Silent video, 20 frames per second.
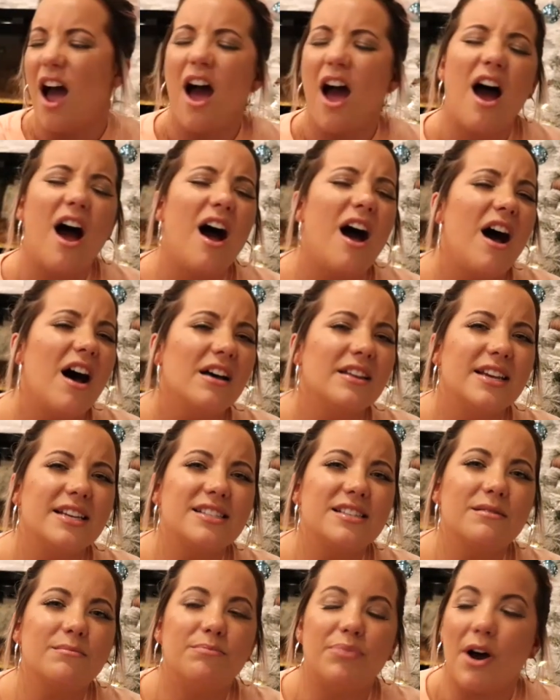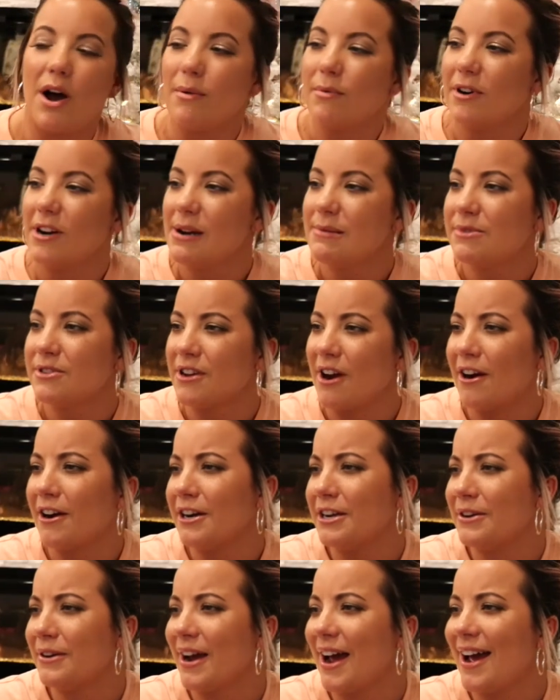Oh, that's a bummer. I'm
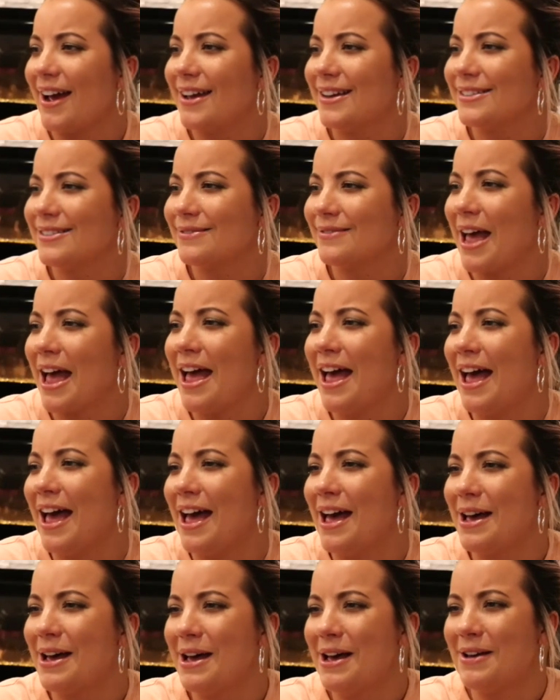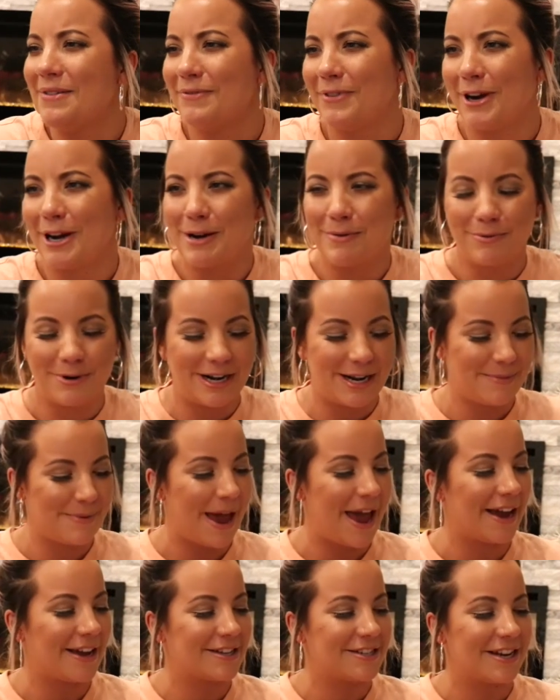sorry, you guys. Very pretty
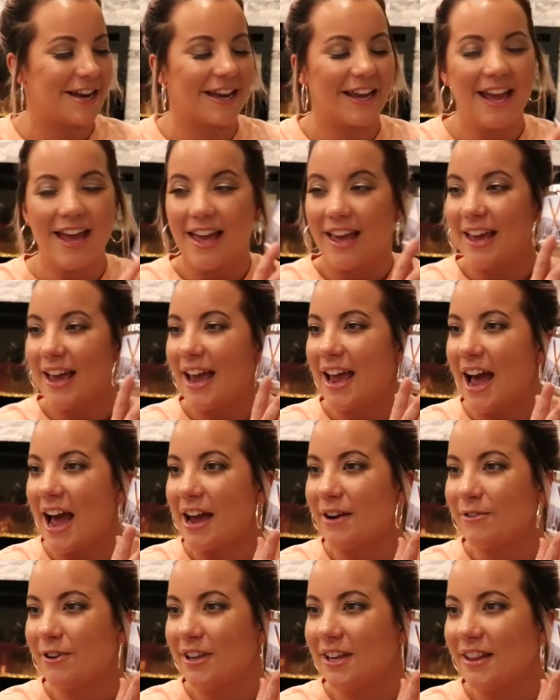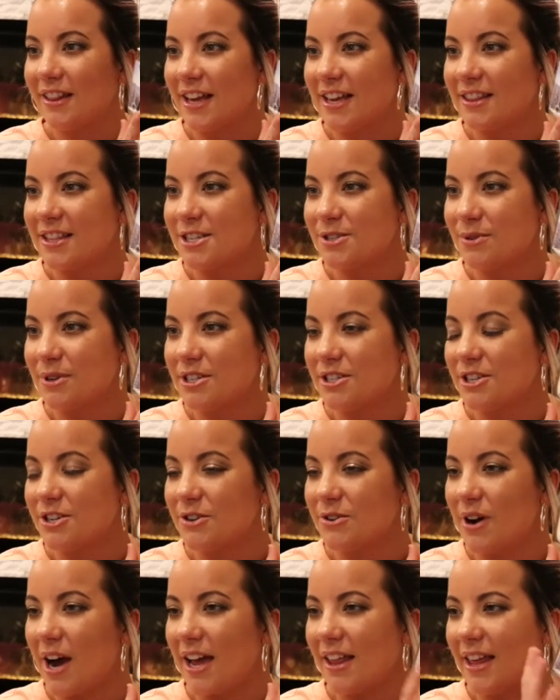packaging. Yeah, I really like this one
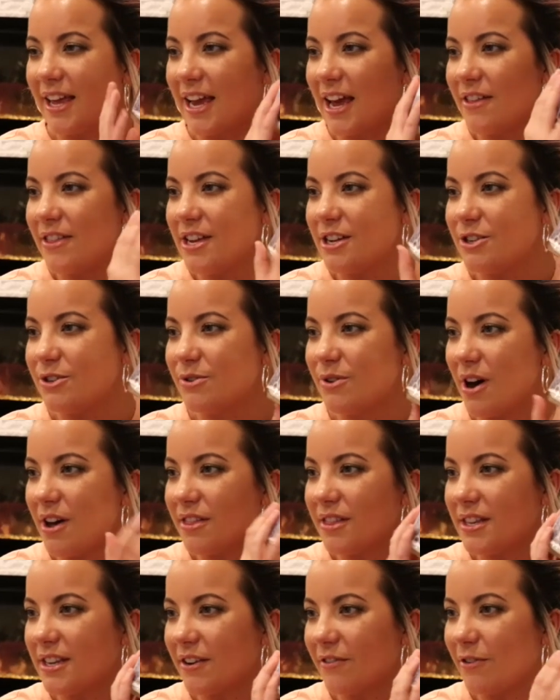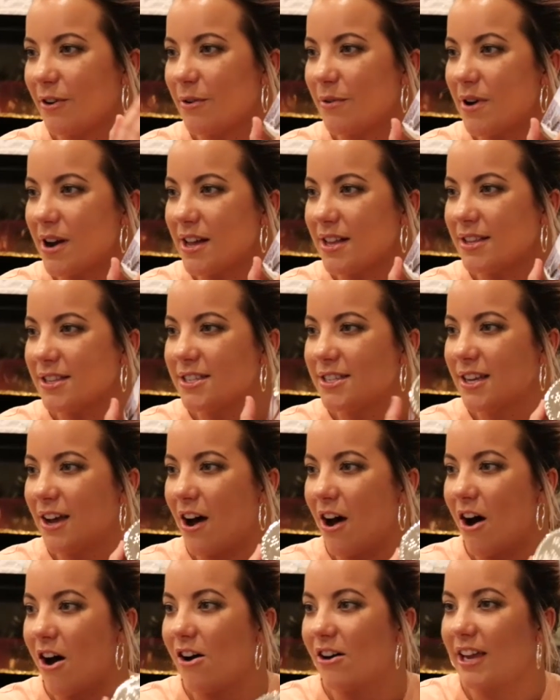too. I like how they do all the different ones.
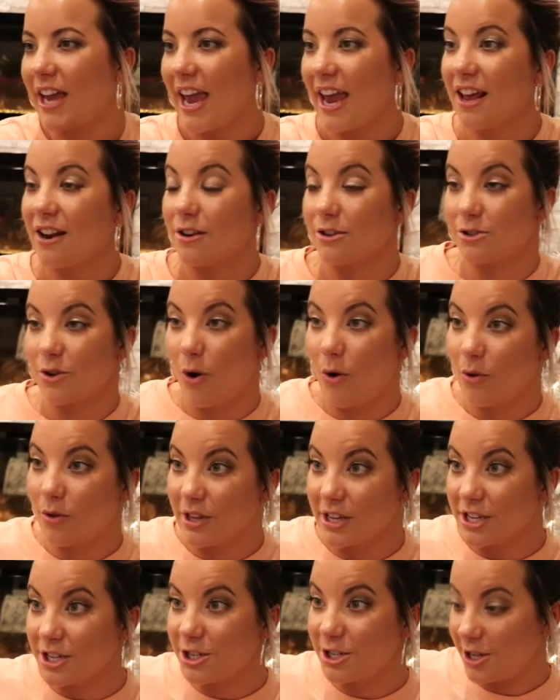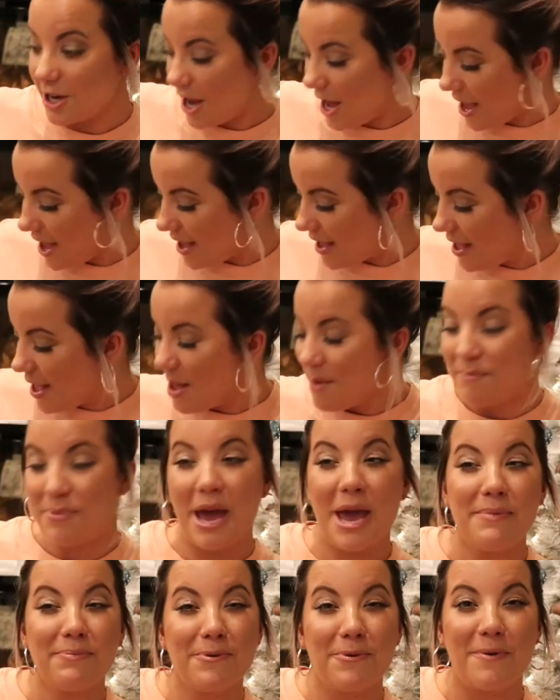All candles. Holy shit.
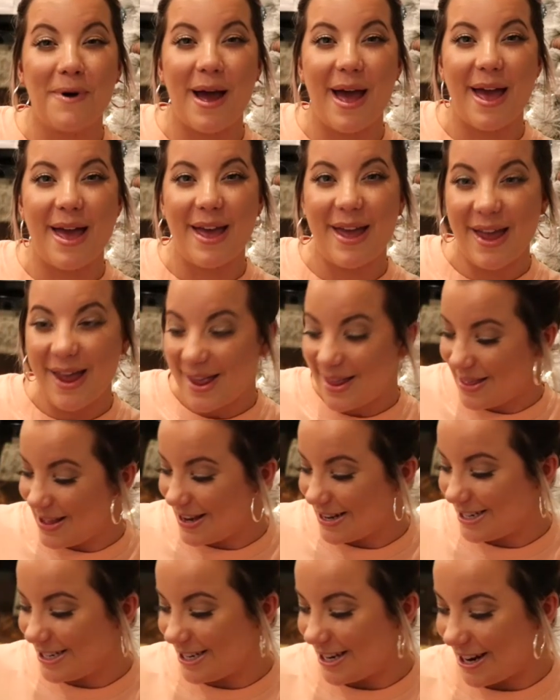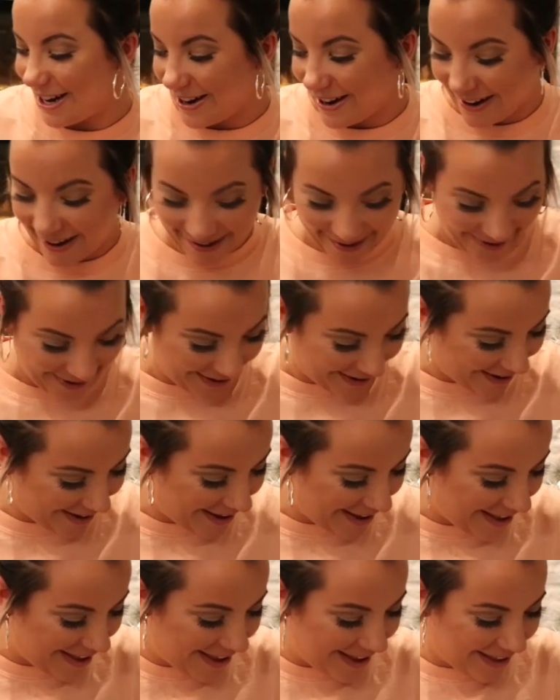People went in this year.
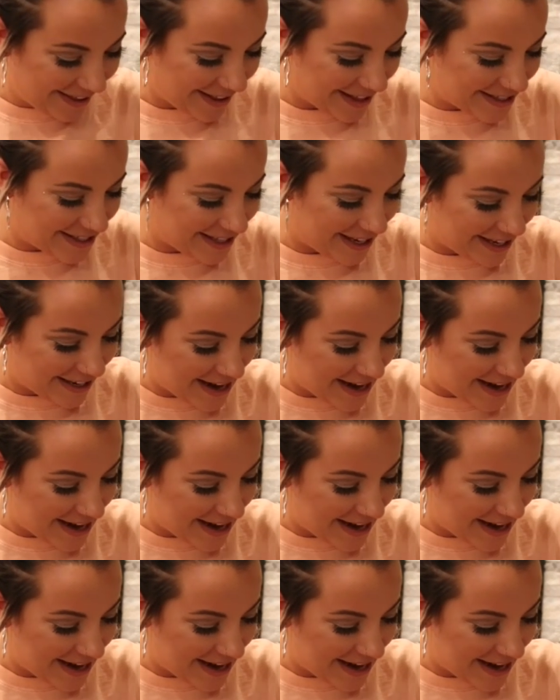Let's see.